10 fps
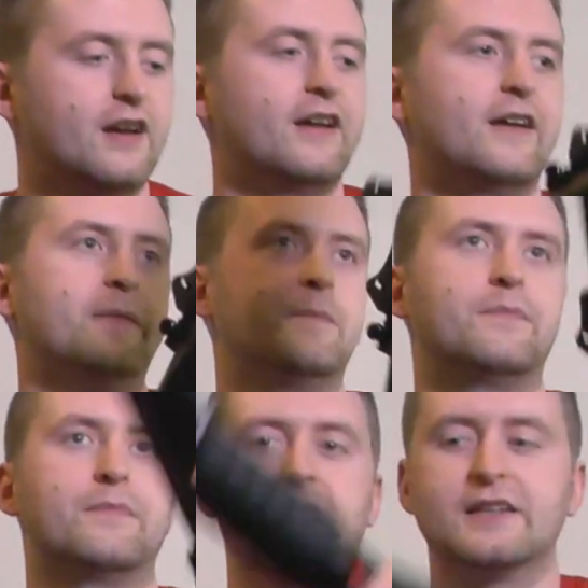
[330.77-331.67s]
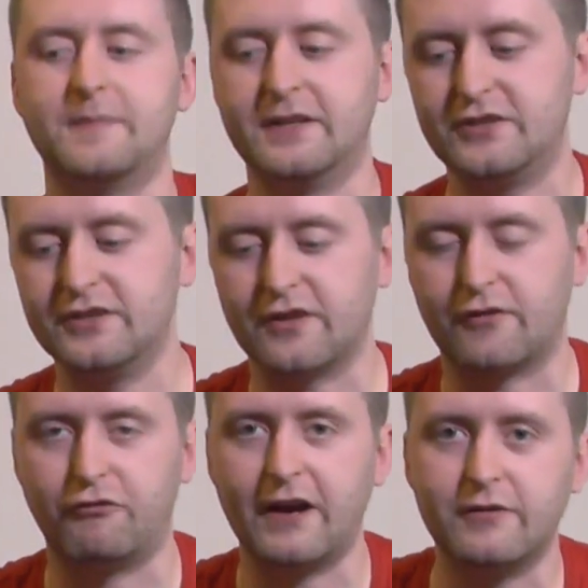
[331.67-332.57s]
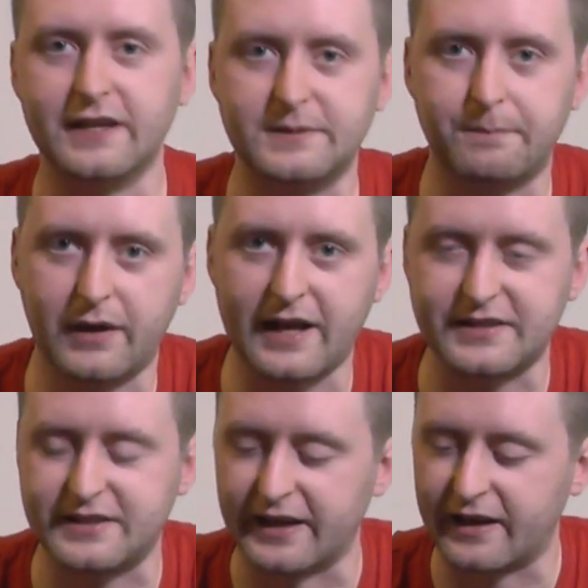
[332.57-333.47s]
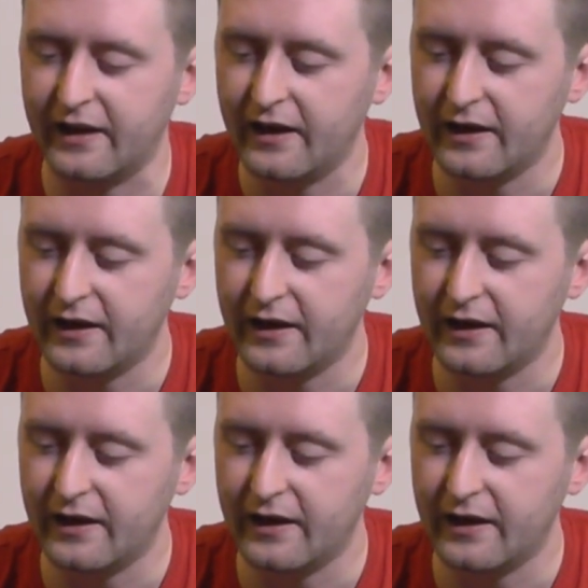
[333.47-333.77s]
Um, as mentioned, the rail is plastic.